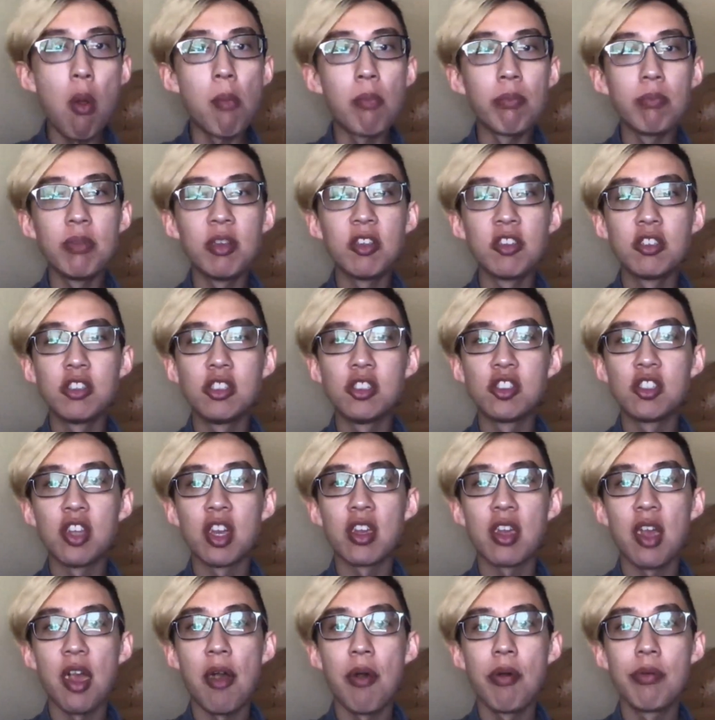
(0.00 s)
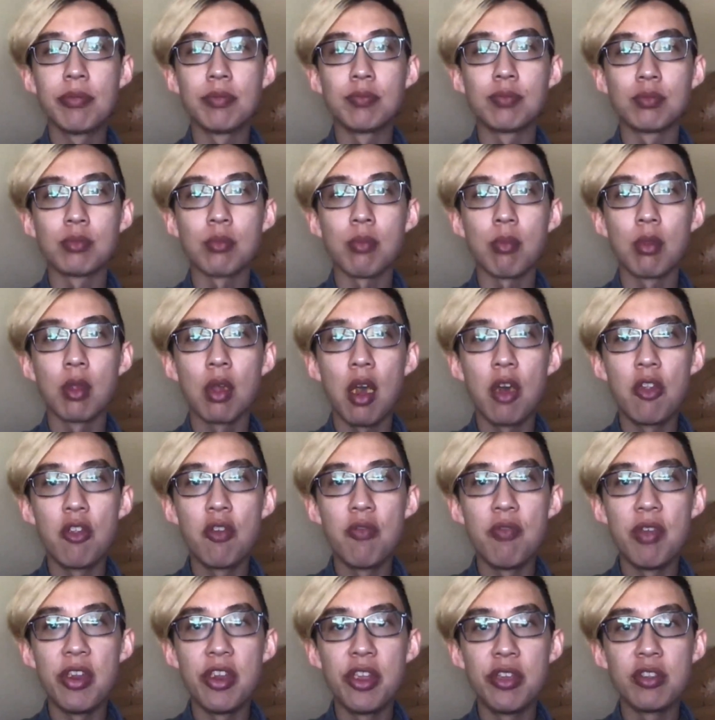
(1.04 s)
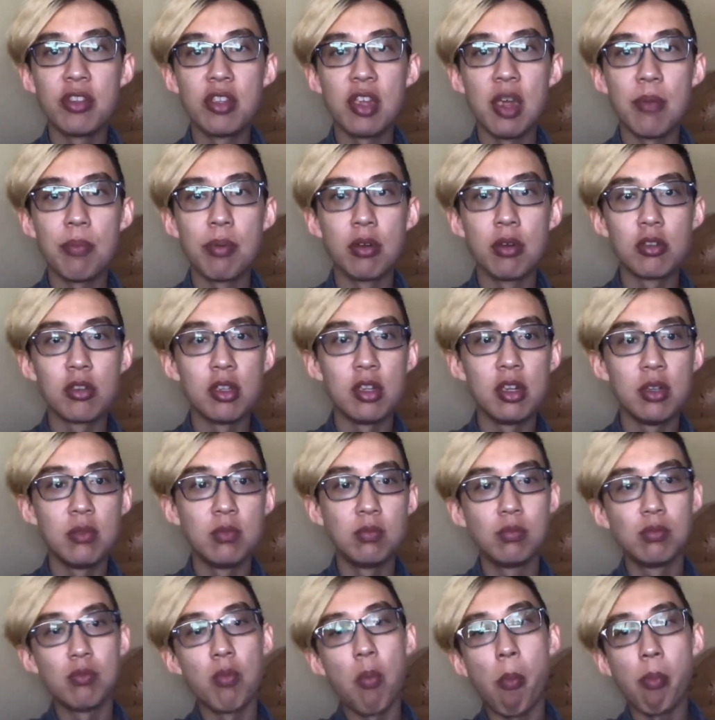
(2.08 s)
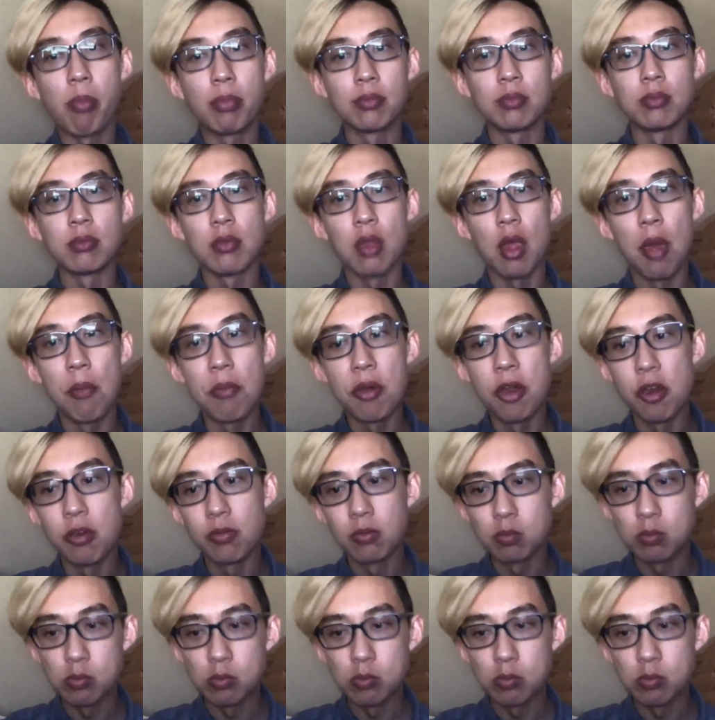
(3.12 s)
Be sure to check out other videos that I posted up here,